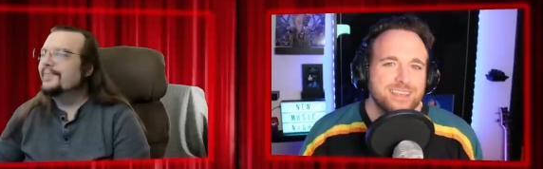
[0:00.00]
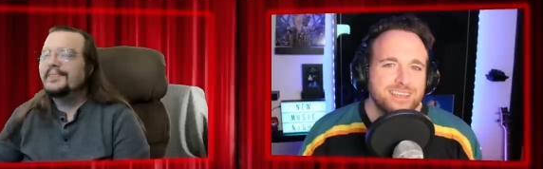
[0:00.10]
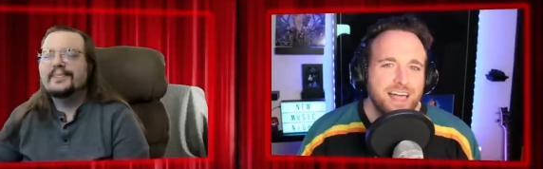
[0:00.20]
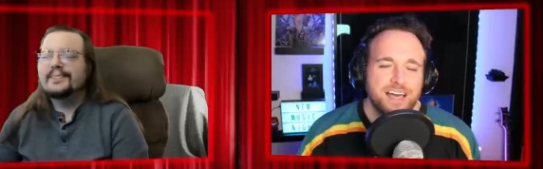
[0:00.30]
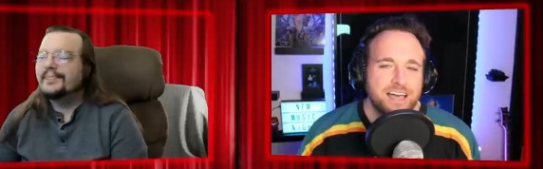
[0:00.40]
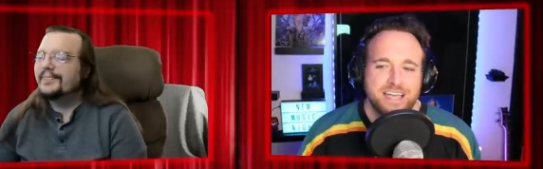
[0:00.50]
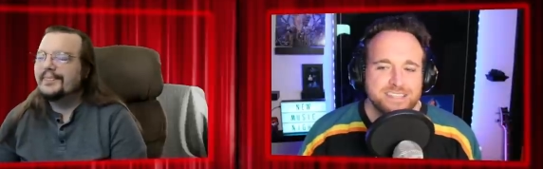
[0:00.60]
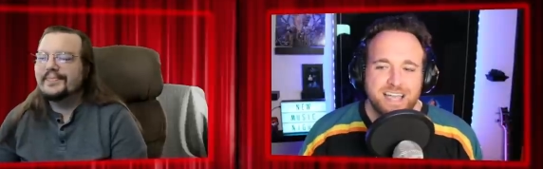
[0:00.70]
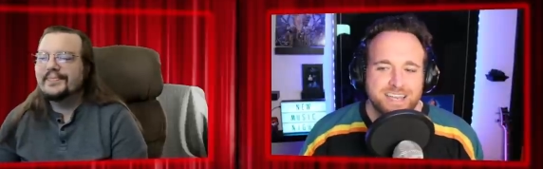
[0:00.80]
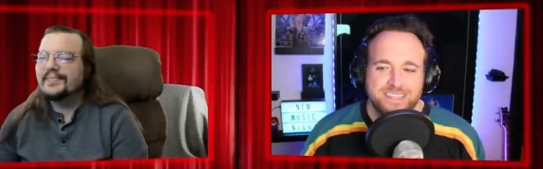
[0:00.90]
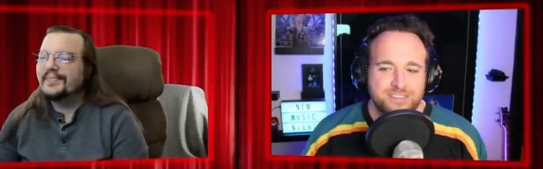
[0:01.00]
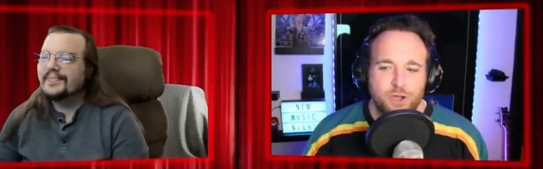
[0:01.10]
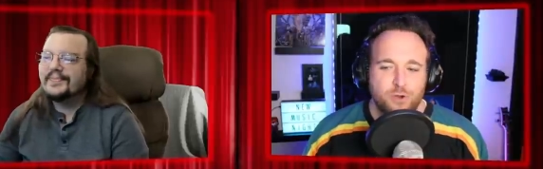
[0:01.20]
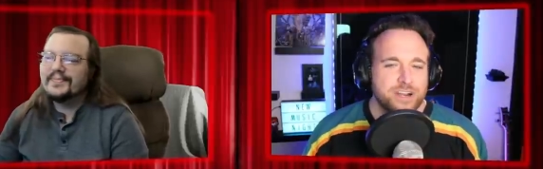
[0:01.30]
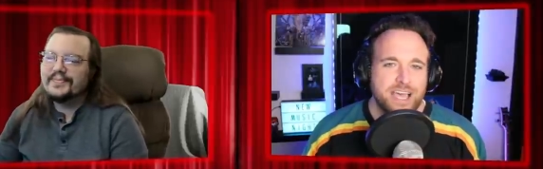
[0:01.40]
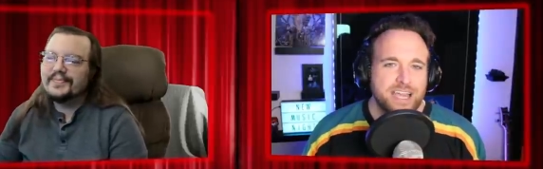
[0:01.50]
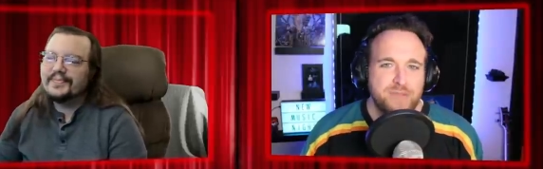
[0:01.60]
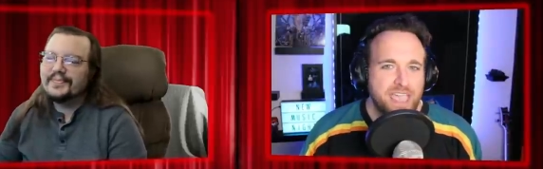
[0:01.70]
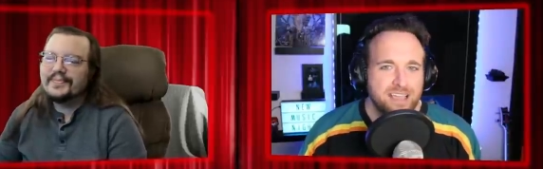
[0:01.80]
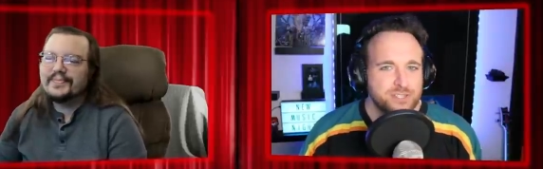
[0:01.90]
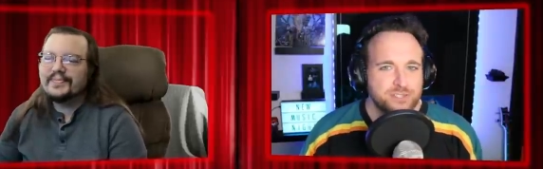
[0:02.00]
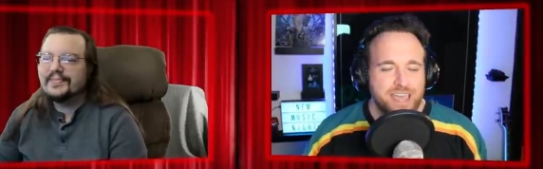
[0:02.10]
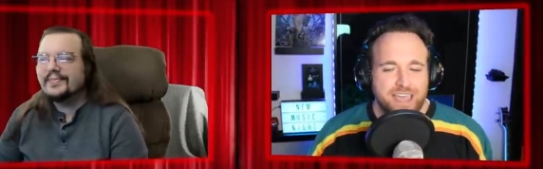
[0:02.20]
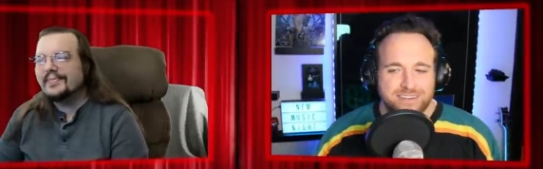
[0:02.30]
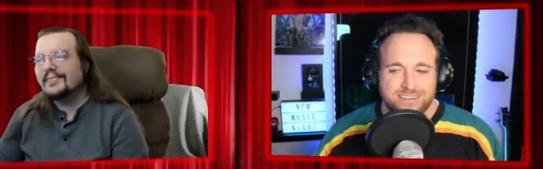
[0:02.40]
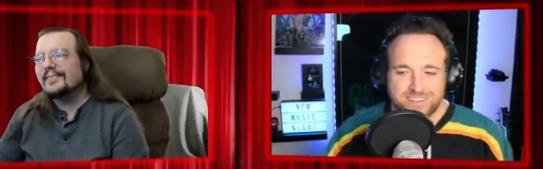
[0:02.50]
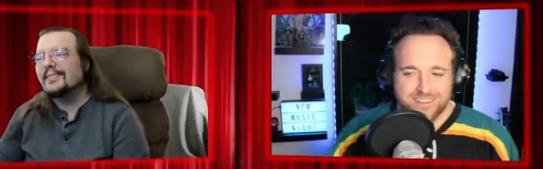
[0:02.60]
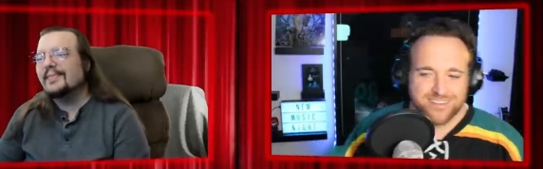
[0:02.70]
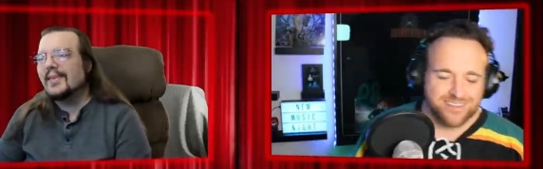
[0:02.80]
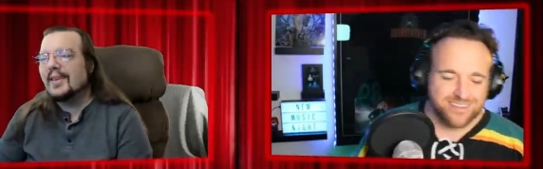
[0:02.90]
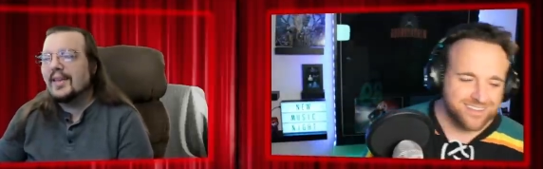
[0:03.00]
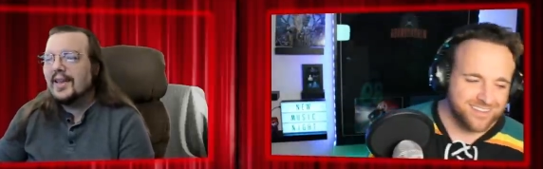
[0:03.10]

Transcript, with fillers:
Speaker 1: Uh, that's not, no one had to make him do that. Ugh.